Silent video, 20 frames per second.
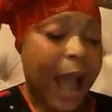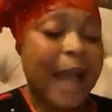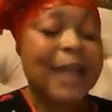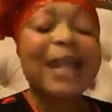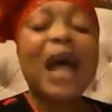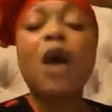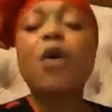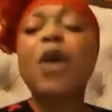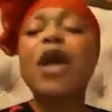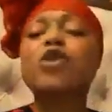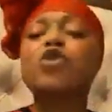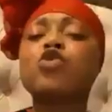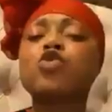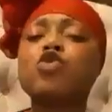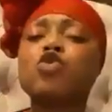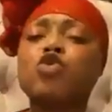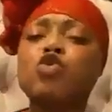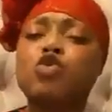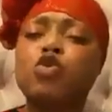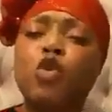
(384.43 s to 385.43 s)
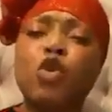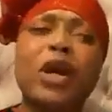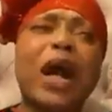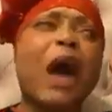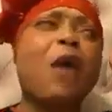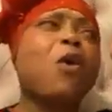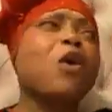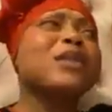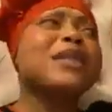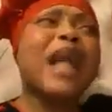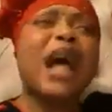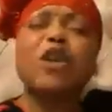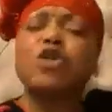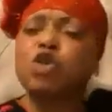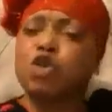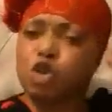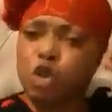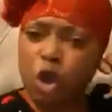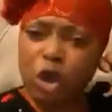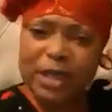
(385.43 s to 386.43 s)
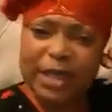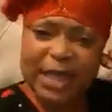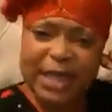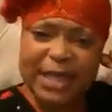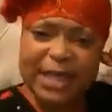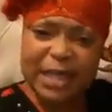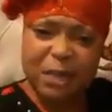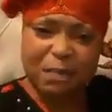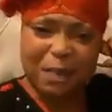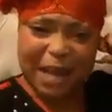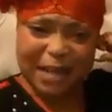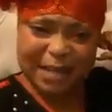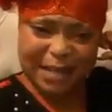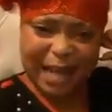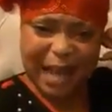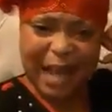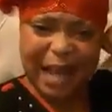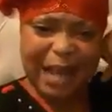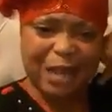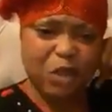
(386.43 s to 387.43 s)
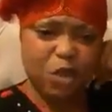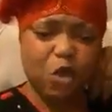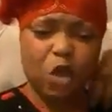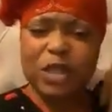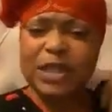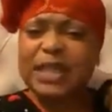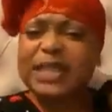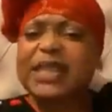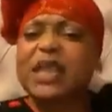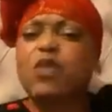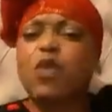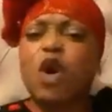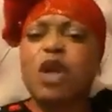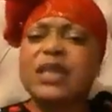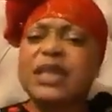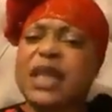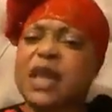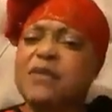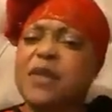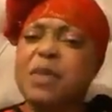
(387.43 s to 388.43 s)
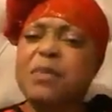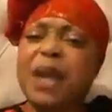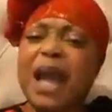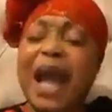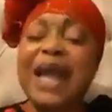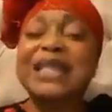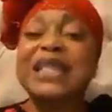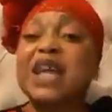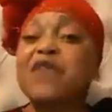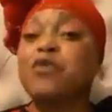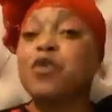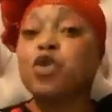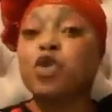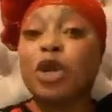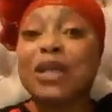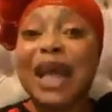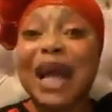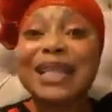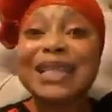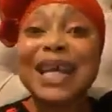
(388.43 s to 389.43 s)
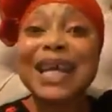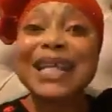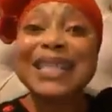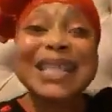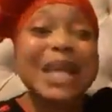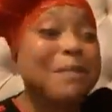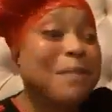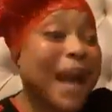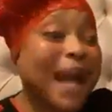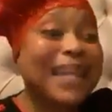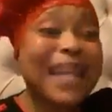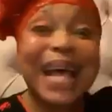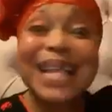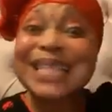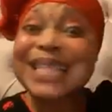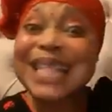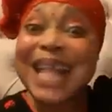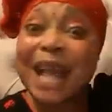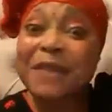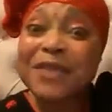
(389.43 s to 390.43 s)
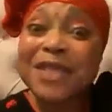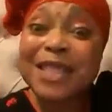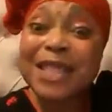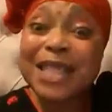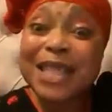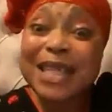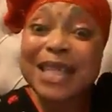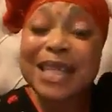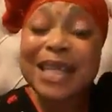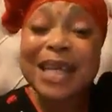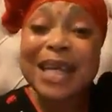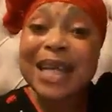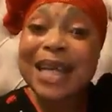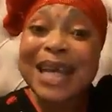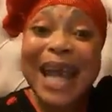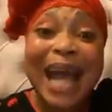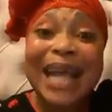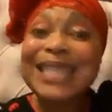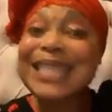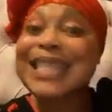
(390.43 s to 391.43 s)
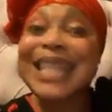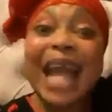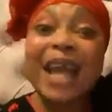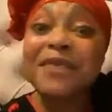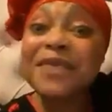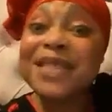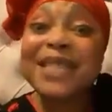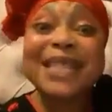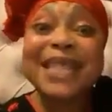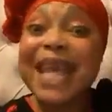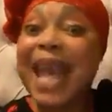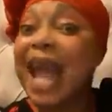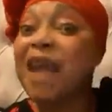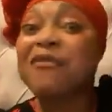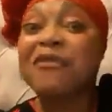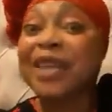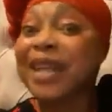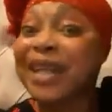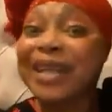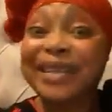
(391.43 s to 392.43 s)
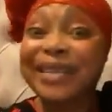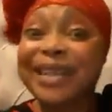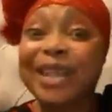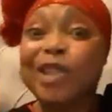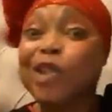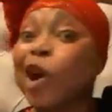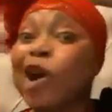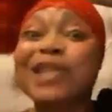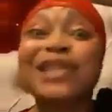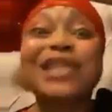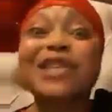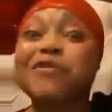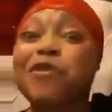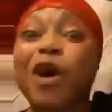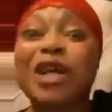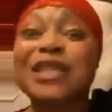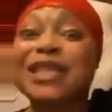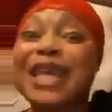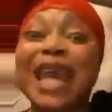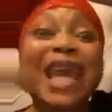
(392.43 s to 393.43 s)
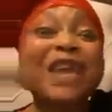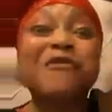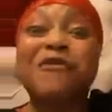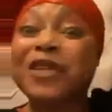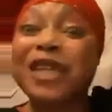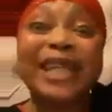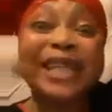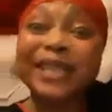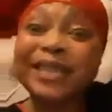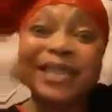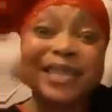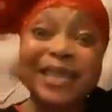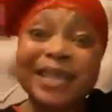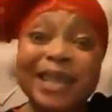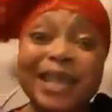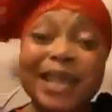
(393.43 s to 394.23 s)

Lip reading: And I went to look. I was now studying the matter. You know, the thing was giving me. I didn't even know that the man has left the Evelyn. He don't divorce Evelyn.